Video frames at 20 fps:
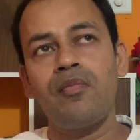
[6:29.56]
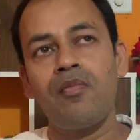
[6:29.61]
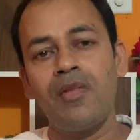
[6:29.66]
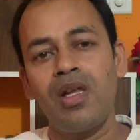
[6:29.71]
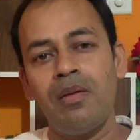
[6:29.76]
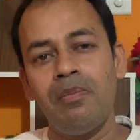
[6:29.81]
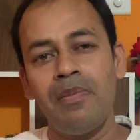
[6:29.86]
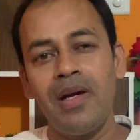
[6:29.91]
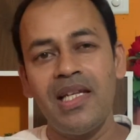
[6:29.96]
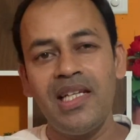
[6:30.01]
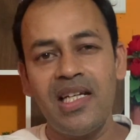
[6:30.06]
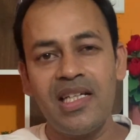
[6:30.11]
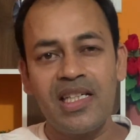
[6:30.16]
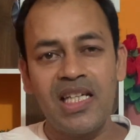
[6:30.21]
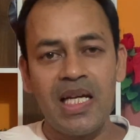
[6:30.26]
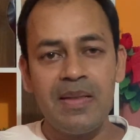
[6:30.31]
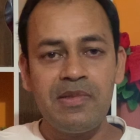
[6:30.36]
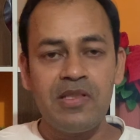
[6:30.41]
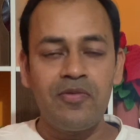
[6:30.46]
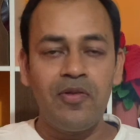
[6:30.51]
many a
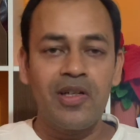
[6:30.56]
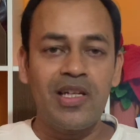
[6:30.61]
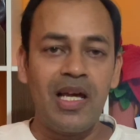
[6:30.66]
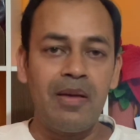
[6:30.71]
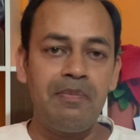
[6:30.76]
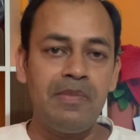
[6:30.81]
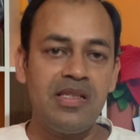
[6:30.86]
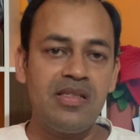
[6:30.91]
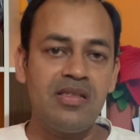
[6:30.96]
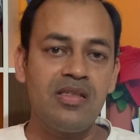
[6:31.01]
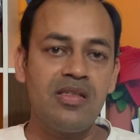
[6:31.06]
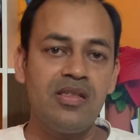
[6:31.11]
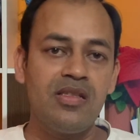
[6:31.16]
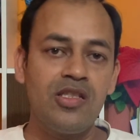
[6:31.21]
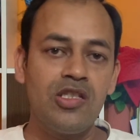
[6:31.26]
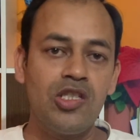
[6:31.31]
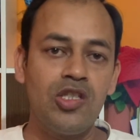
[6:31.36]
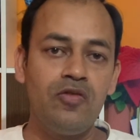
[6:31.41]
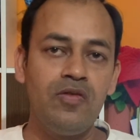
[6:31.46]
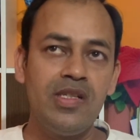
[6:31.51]
times what happens
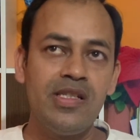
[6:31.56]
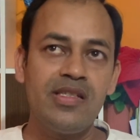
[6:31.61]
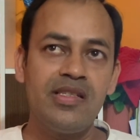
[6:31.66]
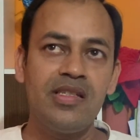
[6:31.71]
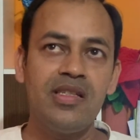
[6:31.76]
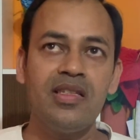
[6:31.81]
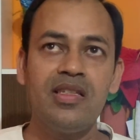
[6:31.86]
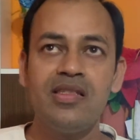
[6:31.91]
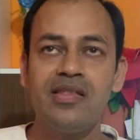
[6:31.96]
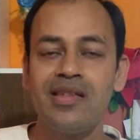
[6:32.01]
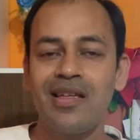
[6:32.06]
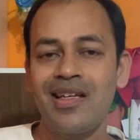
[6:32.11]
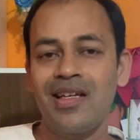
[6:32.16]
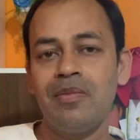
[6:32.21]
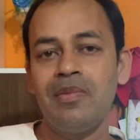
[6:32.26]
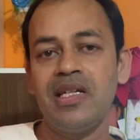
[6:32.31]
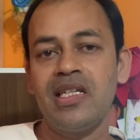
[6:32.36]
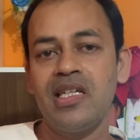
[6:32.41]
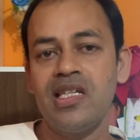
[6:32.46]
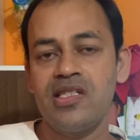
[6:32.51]
is you will see these
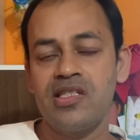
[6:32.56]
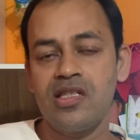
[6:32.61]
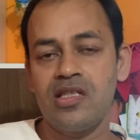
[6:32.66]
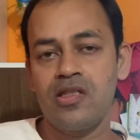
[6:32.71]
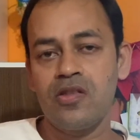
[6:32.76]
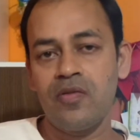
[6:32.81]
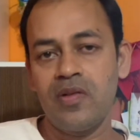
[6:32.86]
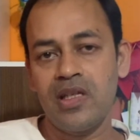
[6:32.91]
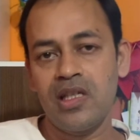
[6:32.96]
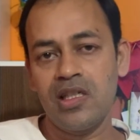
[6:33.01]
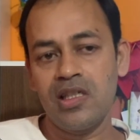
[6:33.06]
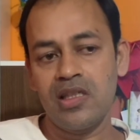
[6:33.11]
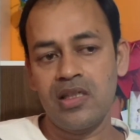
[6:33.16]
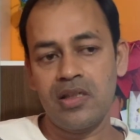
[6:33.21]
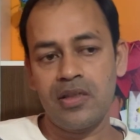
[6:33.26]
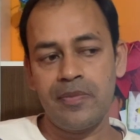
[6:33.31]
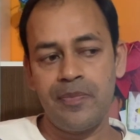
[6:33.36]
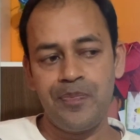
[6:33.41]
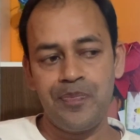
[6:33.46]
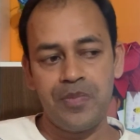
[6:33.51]
recommendations where
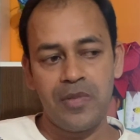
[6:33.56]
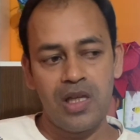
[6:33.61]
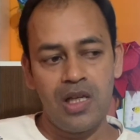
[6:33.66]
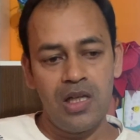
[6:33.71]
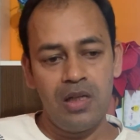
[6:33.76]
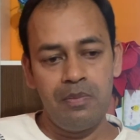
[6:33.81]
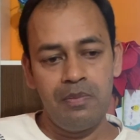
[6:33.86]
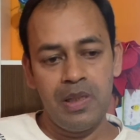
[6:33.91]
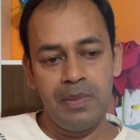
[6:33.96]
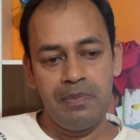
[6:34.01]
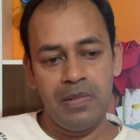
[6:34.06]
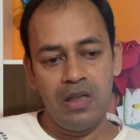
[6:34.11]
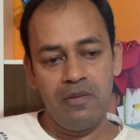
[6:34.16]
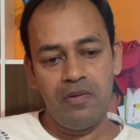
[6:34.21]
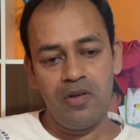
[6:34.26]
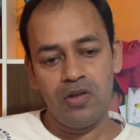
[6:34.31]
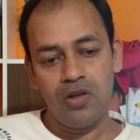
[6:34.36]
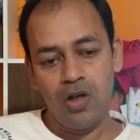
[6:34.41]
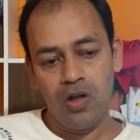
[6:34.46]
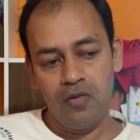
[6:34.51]
people
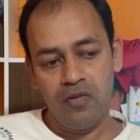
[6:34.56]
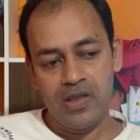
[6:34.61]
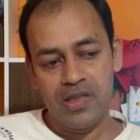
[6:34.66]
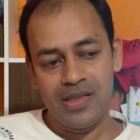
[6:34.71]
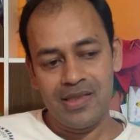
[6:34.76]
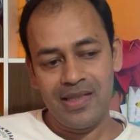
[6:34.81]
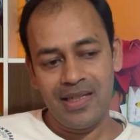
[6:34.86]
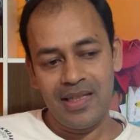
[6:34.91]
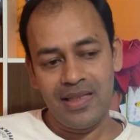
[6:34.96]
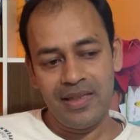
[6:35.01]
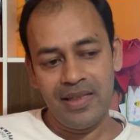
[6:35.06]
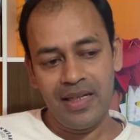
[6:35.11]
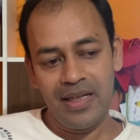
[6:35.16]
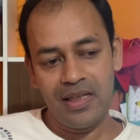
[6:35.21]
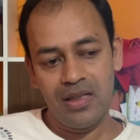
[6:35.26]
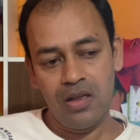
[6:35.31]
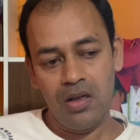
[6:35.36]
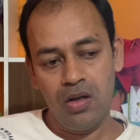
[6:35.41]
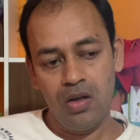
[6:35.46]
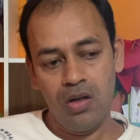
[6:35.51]
would often say
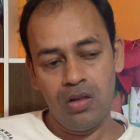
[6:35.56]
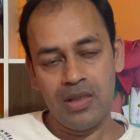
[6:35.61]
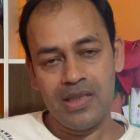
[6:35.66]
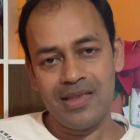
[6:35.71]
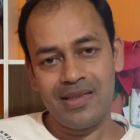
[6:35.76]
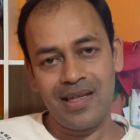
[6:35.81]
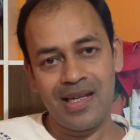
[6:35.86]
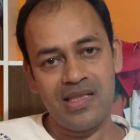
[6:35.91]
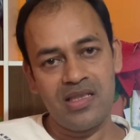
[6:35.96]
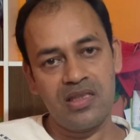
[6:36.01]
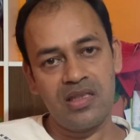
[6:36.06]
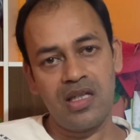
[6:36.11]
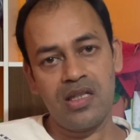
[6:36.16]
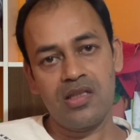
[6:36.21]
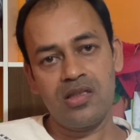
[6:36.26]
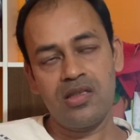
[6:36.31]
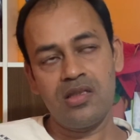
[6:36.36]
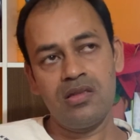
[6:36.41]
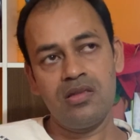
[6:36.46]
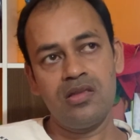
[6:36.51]
that all these
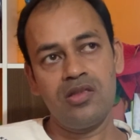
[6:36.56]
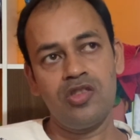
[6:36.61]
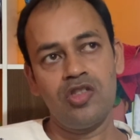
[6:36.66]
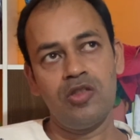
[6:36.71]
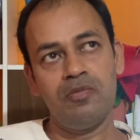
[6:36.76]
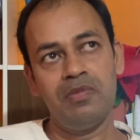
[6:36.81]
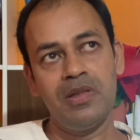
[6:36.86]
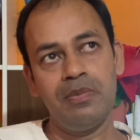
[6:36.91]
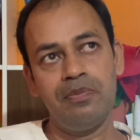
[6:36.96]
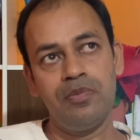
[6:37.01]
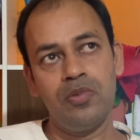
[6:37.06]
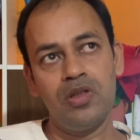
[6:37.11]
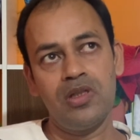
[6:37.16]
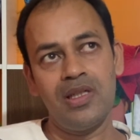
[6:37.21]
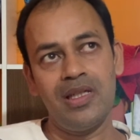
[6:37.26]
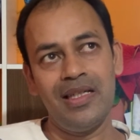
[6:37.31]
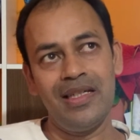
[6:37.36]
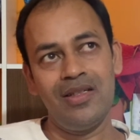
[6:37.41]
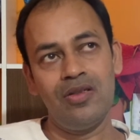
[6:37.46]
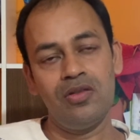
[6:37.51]
restrictions should be put
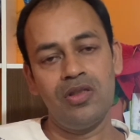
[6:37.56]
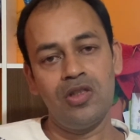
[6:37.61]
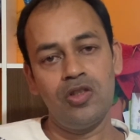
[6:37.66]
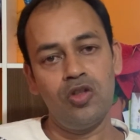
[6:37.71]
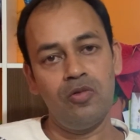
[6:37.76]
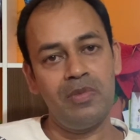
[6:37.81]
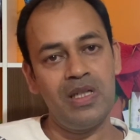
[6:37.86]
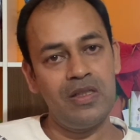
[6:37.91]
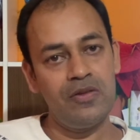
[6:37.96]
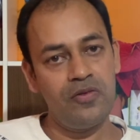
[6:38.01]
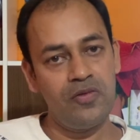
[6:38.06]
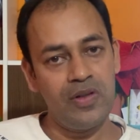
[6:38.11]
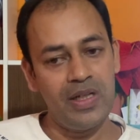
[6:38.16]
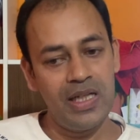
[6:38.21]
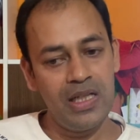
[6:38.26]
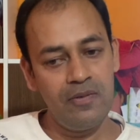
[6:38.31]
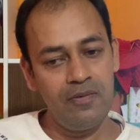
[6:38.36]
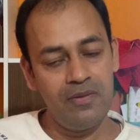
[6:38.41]
into the domain file,